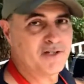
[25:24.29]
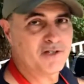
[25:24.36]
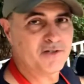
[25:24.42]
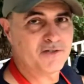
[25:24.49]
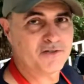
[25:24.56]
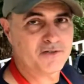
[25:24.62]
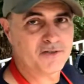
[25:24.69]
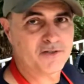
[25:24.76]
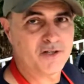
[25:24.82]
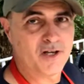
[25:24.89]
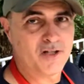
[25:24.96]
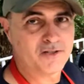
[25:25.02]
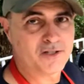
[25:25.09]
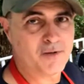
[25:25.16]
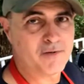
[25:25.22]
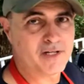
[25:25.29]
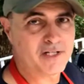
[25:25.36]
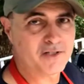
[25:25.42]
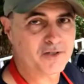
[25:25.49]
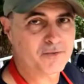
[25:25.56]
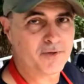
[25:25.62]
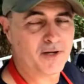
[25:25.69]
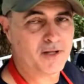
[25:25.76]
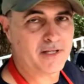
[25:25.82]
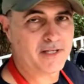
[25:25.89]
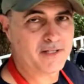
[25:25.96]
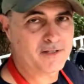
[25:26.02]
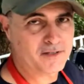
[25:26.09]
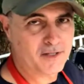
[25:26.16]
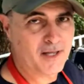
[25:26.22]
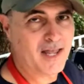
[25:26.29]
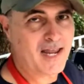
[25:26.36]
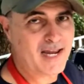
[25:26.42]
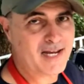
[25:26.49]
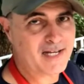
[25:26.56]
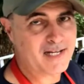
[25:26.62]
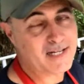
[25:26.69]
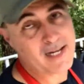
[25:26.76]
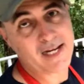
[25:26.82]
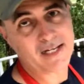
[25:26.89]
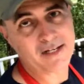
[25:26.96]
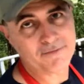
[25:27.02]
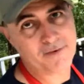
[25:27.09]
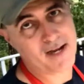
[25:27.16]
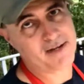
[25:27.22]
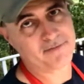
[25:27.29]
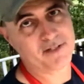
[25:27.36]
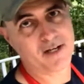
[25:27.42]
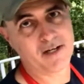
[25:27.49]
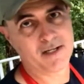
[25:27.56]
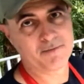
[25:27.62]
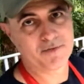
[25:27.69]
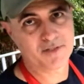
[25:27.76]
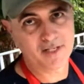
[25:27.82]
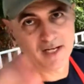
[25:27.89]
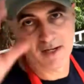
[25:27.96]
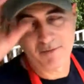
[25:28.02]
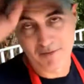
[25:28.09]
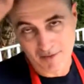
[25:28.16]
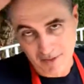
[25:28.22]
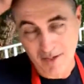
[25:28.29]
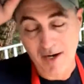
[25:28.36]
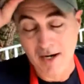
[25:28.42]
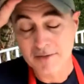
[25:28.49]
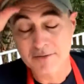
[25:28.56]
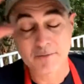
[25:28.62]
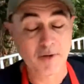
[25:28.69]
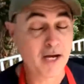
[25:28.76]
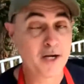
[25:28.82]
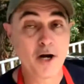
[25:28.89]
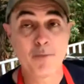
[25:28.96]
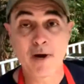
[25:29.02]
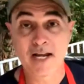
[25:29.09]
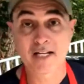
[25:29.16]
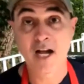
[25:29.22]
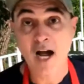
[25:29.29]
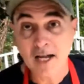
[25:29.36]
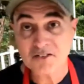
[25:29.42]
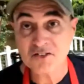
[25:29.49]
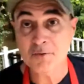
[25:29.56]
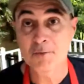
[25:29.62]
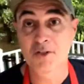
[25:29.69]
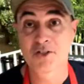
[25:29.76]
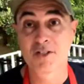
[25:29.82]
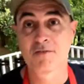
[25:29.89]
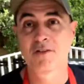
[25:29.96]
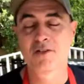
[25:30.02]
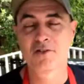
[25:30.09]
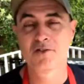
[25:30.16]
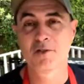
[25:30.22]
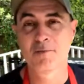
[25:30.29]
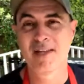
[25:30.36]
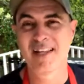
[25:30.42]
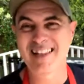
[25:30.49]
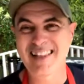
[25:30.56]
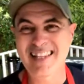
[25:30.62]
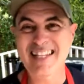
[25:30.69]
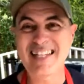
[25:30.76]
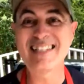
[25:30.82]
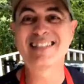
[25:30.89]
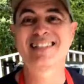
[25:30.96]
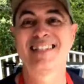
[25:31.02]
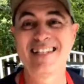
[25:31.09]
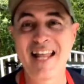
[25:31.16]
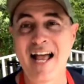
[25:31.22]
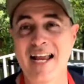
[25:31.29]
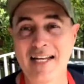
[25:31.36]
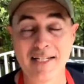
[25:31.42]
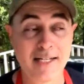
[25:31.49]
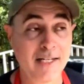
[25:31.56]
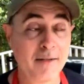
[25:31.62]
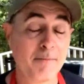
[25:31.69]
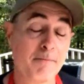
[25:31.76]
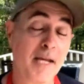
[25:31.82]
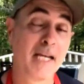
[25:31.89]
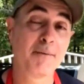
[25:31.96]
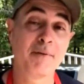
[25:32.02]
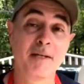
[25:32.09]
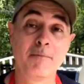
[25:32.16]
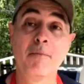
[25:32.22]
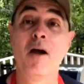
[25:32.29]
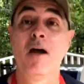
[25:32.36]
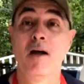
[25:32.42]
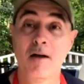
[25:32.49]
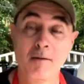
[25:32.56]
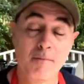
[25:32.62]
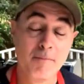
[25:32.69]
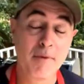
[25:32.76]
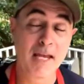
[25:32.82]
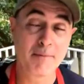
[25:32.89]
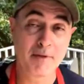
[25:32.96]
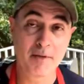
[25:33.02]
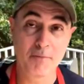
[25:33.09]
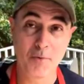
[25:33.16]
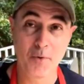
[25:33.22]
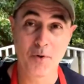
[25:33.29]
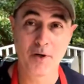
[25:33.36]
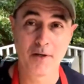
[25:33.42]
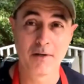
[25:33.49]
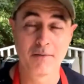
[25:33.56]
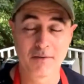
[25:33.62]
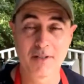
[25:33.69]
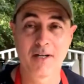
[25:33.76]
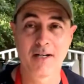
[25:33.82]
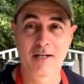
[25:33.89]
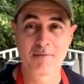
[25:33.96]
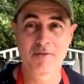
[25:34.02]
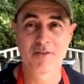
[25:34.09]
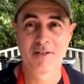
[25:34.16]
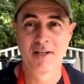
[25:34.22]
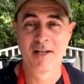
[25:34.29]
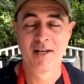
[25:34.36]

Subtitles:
used some of these grillies 80, 85 times now. I know my customers have used them at least 90, maybe more times.